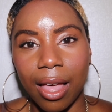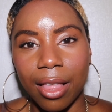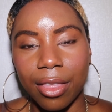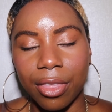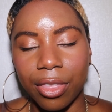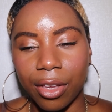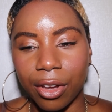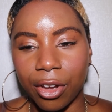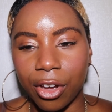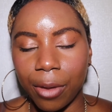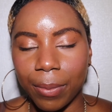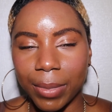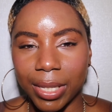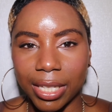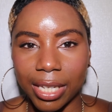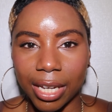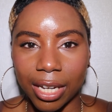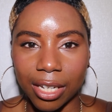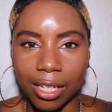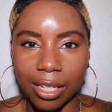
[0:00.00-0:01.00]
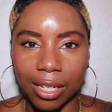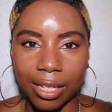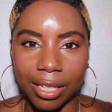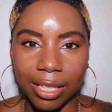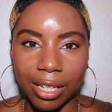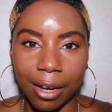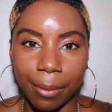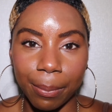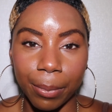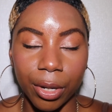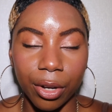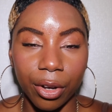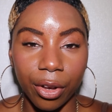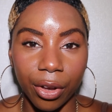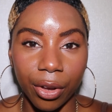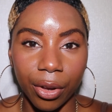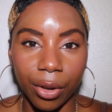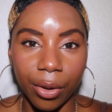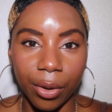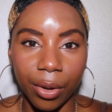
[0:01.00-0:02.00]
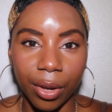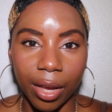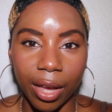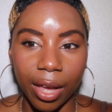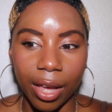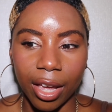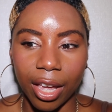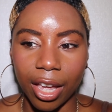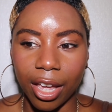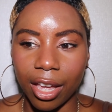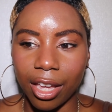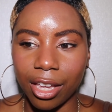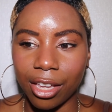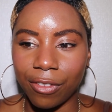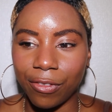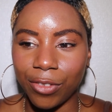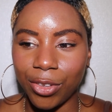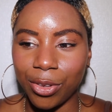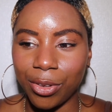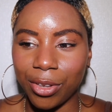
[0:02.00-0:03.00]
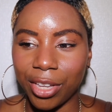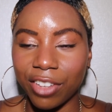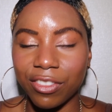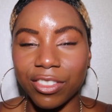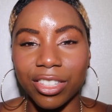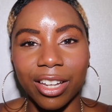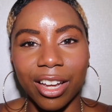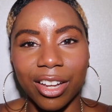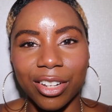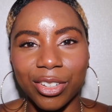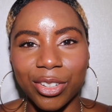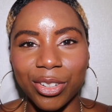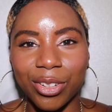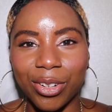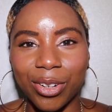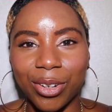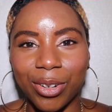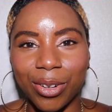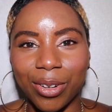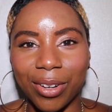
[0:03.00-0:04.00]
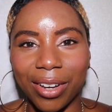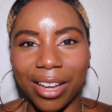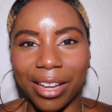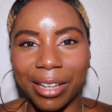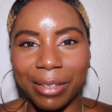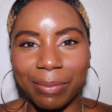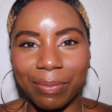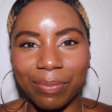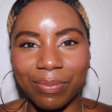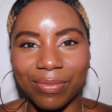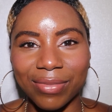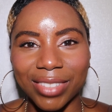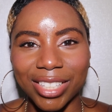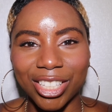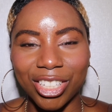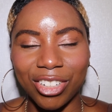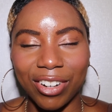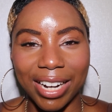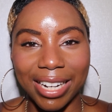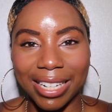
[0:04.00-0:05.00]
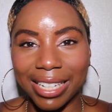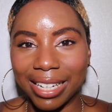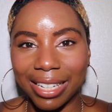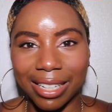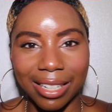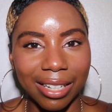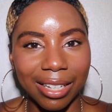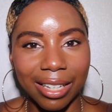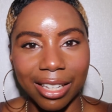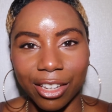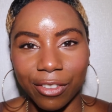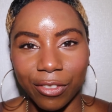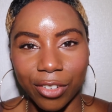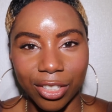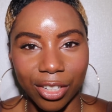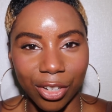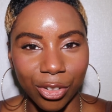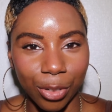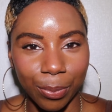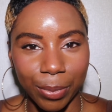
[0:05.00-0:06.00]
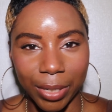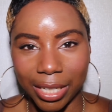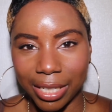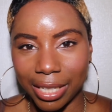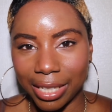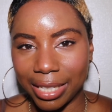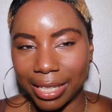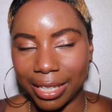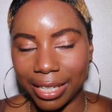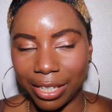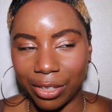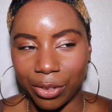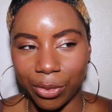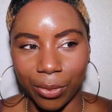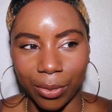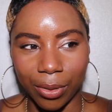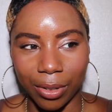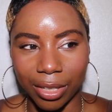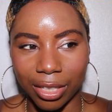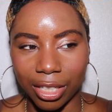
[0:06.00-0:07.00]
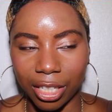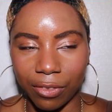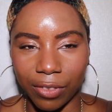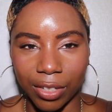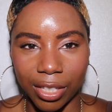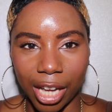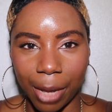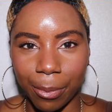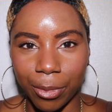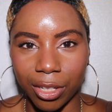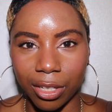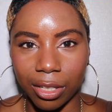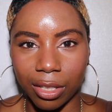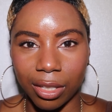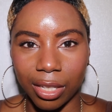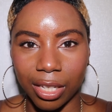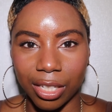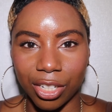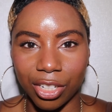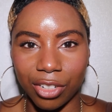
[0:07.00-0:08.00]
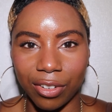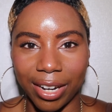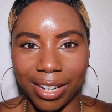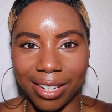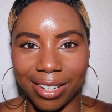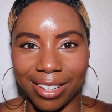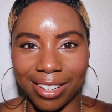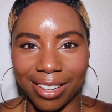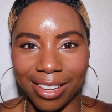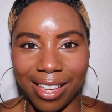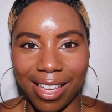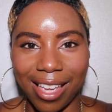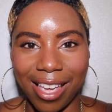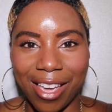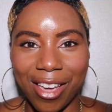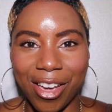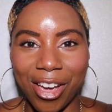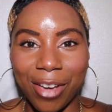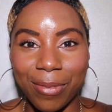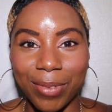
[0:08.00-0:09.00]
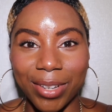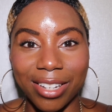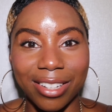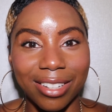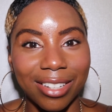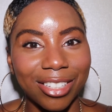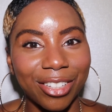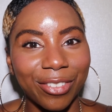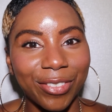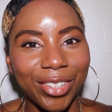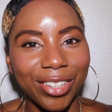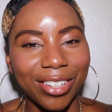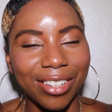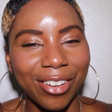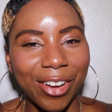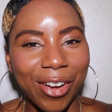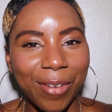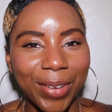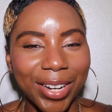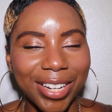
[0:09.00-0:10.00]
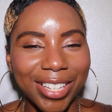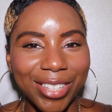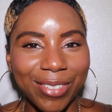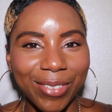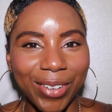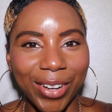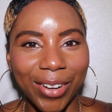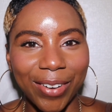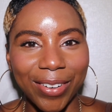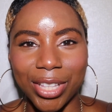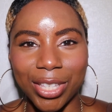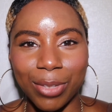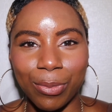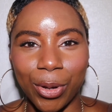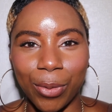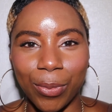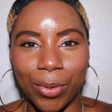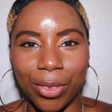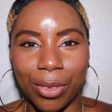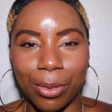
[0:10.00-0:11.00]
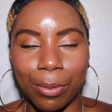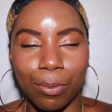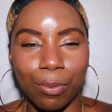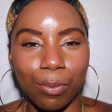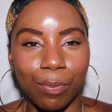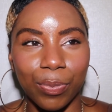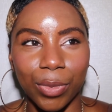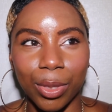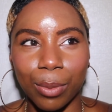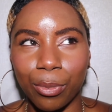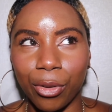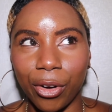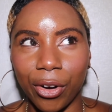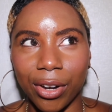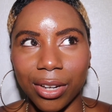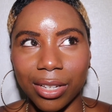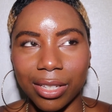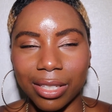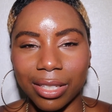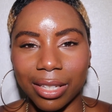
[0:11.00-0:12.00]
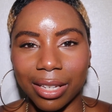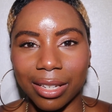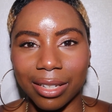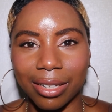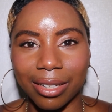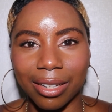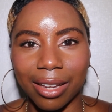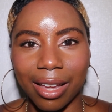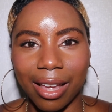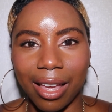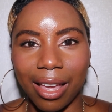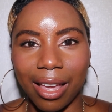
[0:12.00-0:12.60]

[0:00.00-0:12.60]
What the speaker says: the comment section down below. If you have done your training, if you've done your PGCE or a different type of teacher training, it would be good if you could comment as well. It's what were the pros and